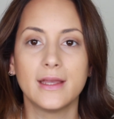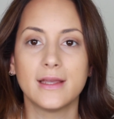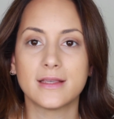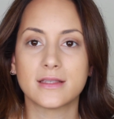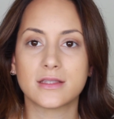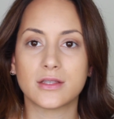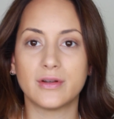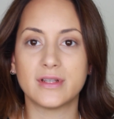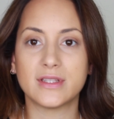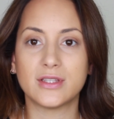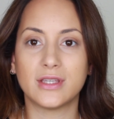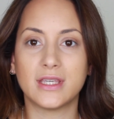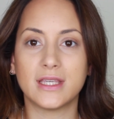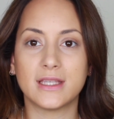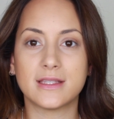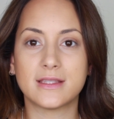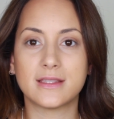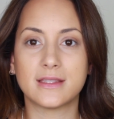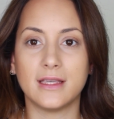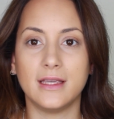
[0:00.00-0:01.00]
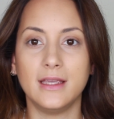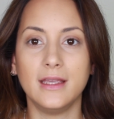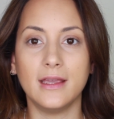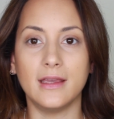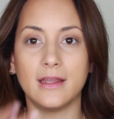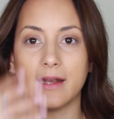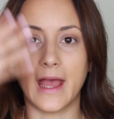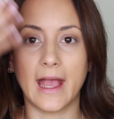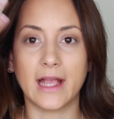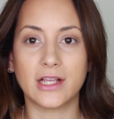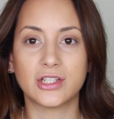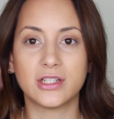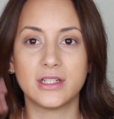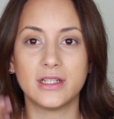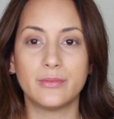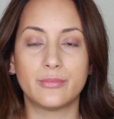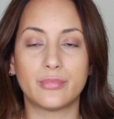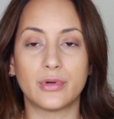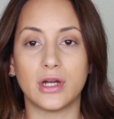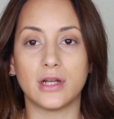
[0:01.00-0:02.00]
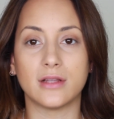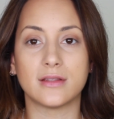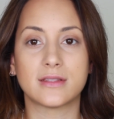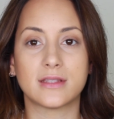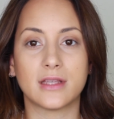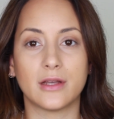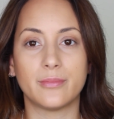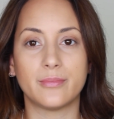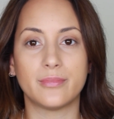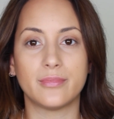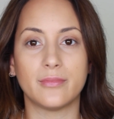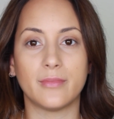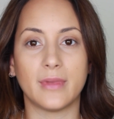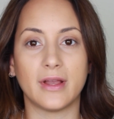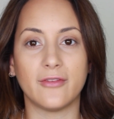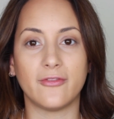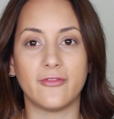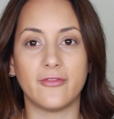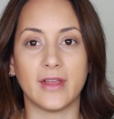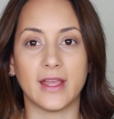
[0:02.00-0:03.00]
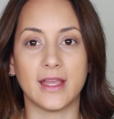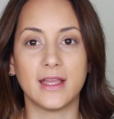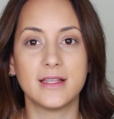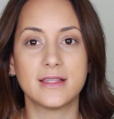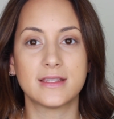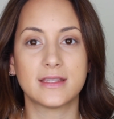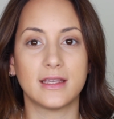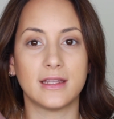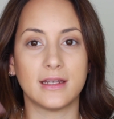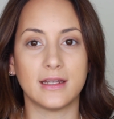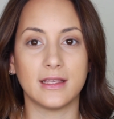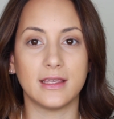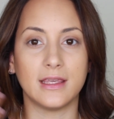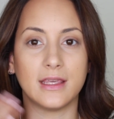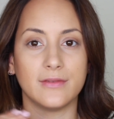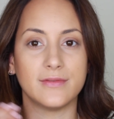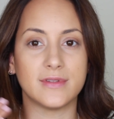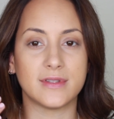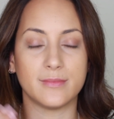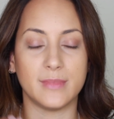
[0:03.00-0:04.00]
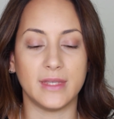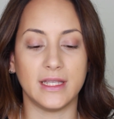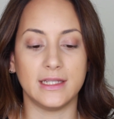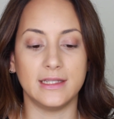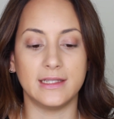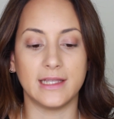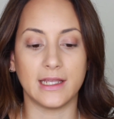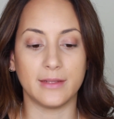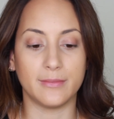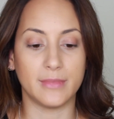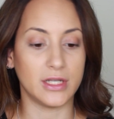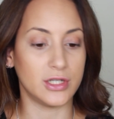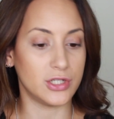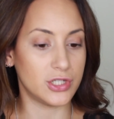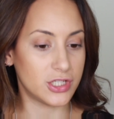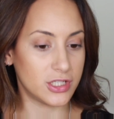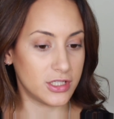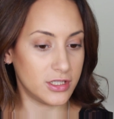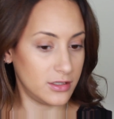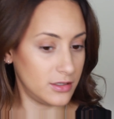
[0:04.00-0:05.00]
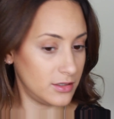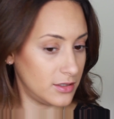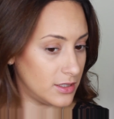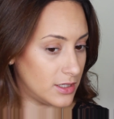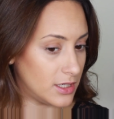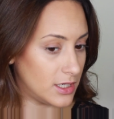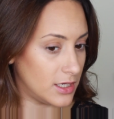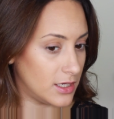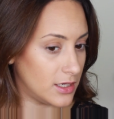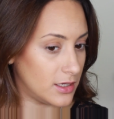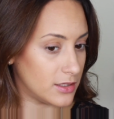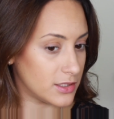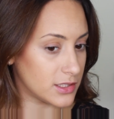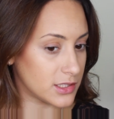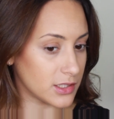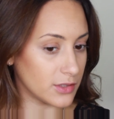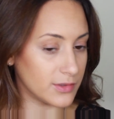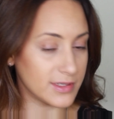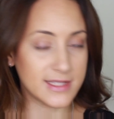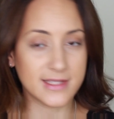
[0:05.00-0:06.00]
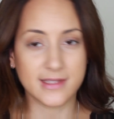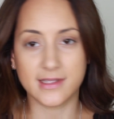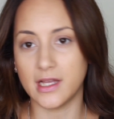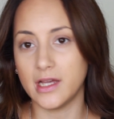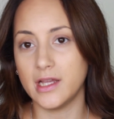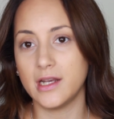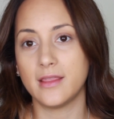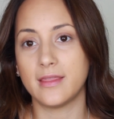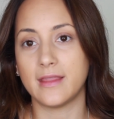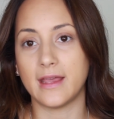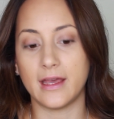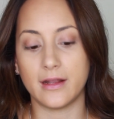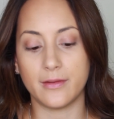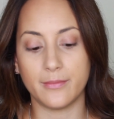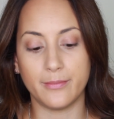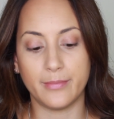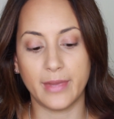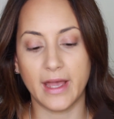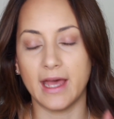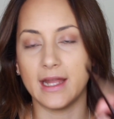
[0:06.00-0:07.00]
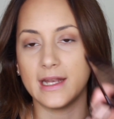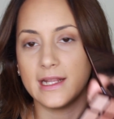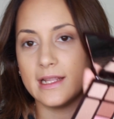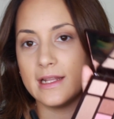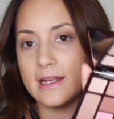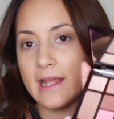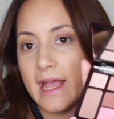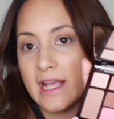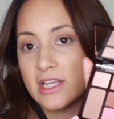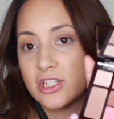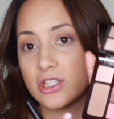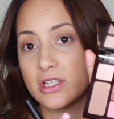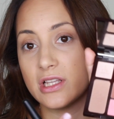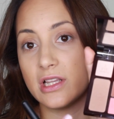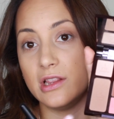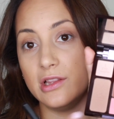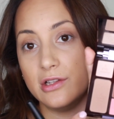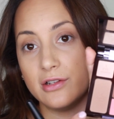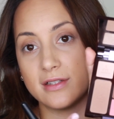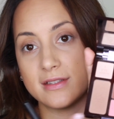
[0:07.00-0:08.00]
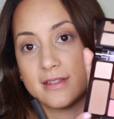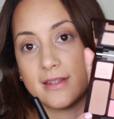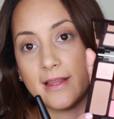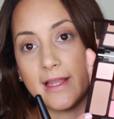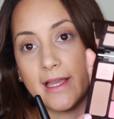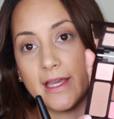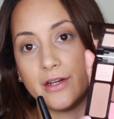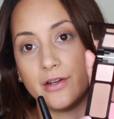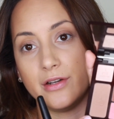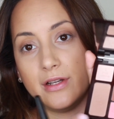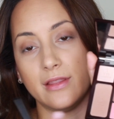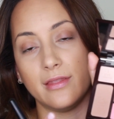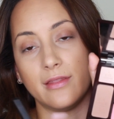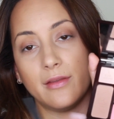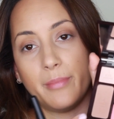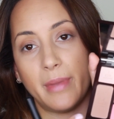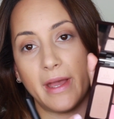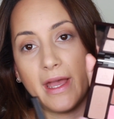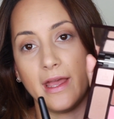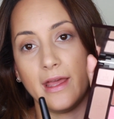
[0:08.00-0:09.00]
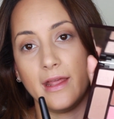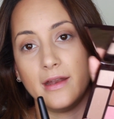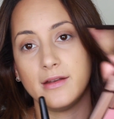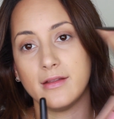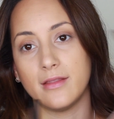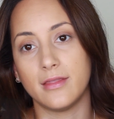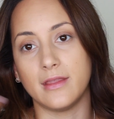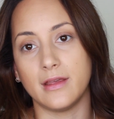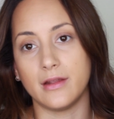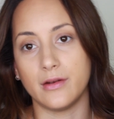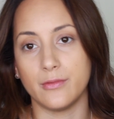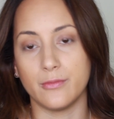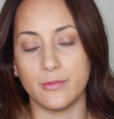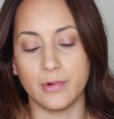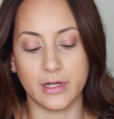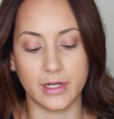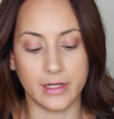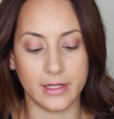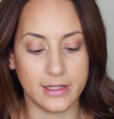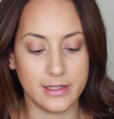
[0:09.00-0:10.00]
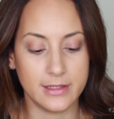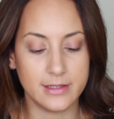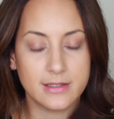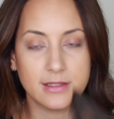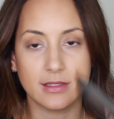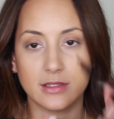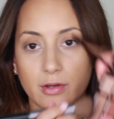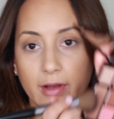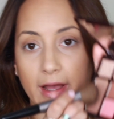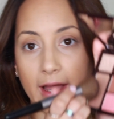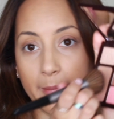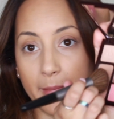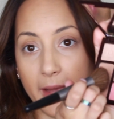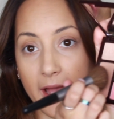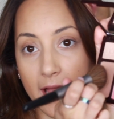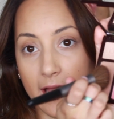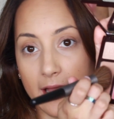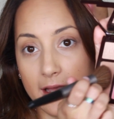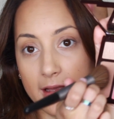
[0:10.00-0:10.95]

So as you can see, it actually browns up my face and it gives me dimension. So it's not that bad. It actually looks lighter in the pan than what it is. So I'm